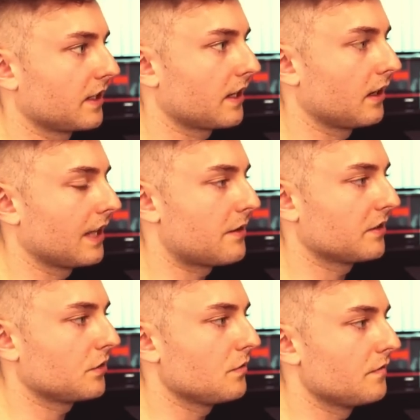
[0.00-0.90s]
It can allow
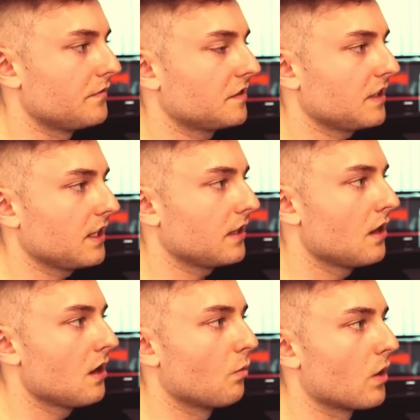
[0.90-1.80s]
us to see
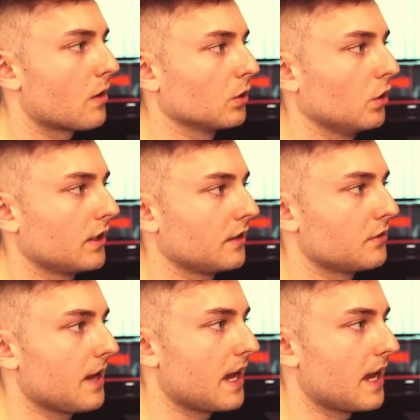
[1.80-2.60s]
where we're looking to